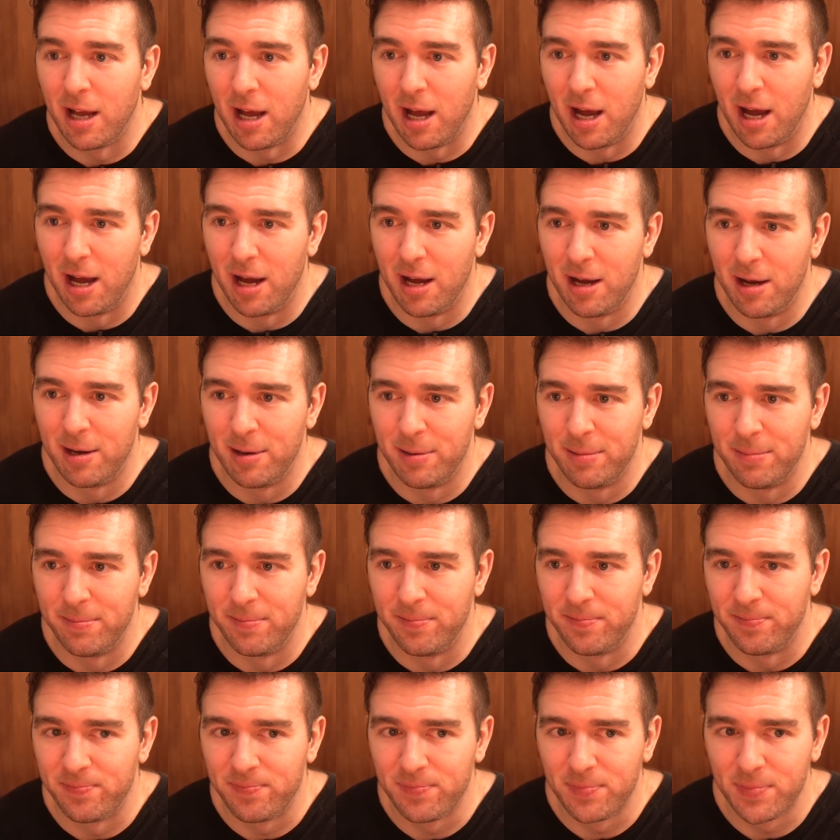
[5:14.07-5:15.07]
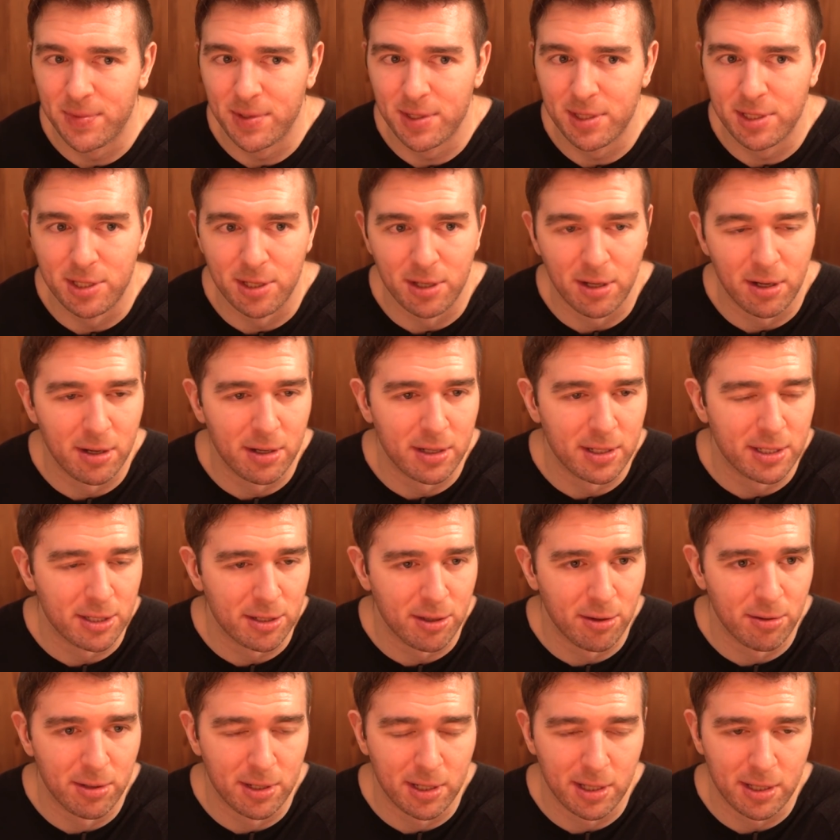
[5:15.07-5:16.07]
Um, so
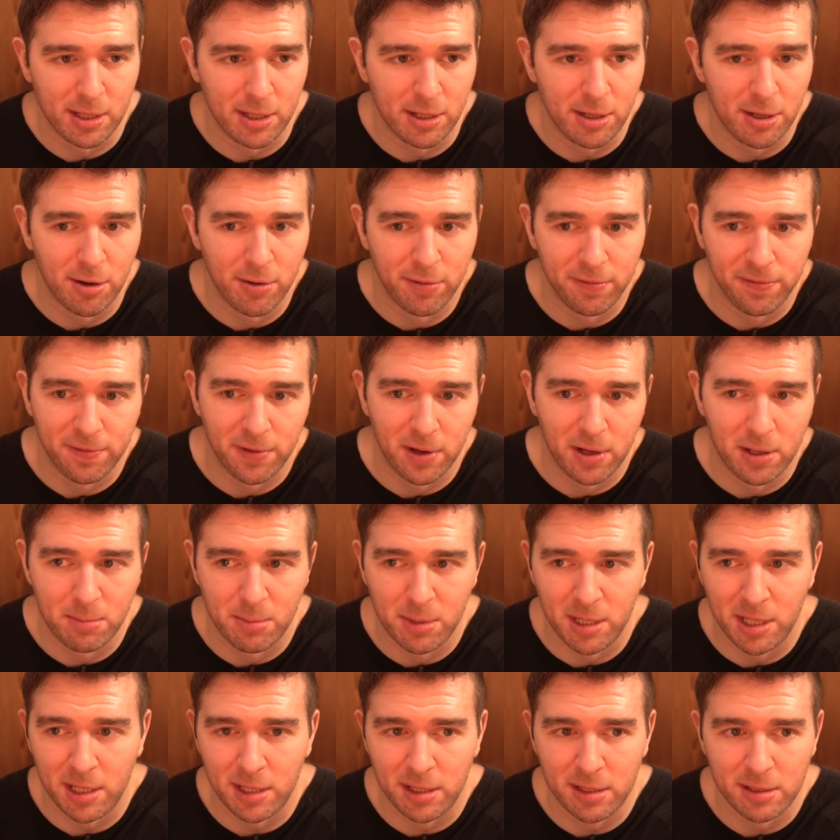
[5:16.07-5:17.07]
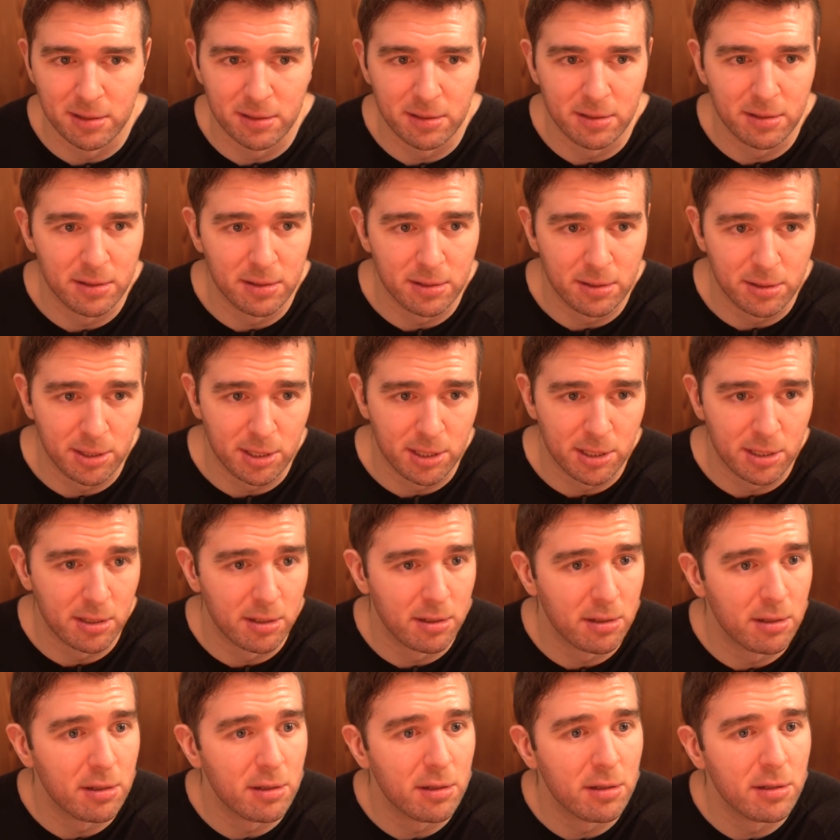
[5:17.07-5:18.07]
let's go look at the GoFundMe.
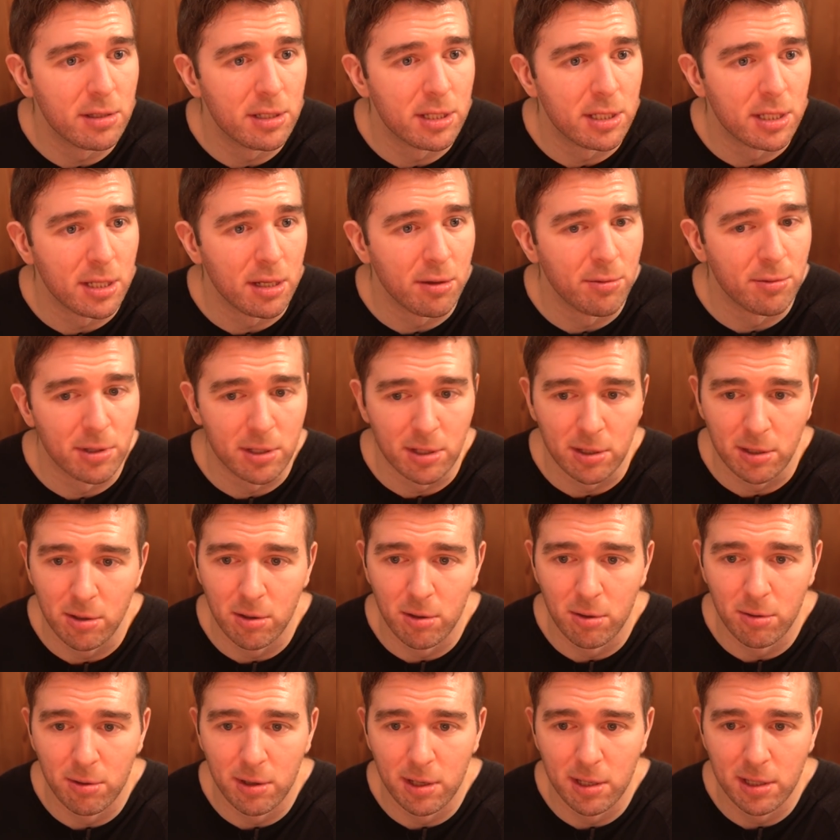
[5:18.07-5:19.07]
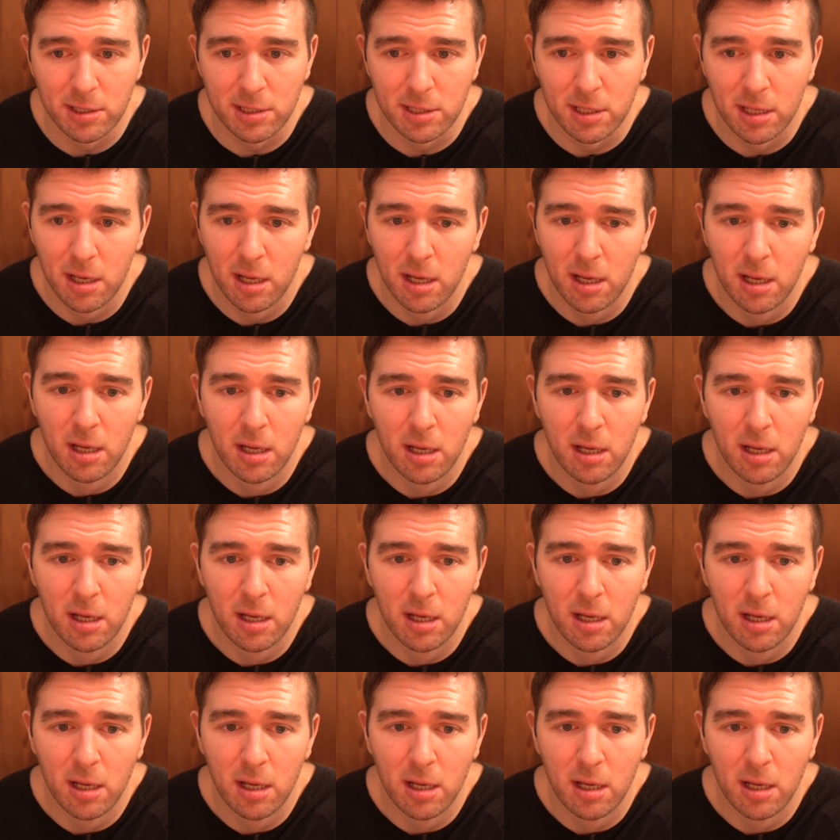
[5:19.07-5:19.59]
Just see what the goal was.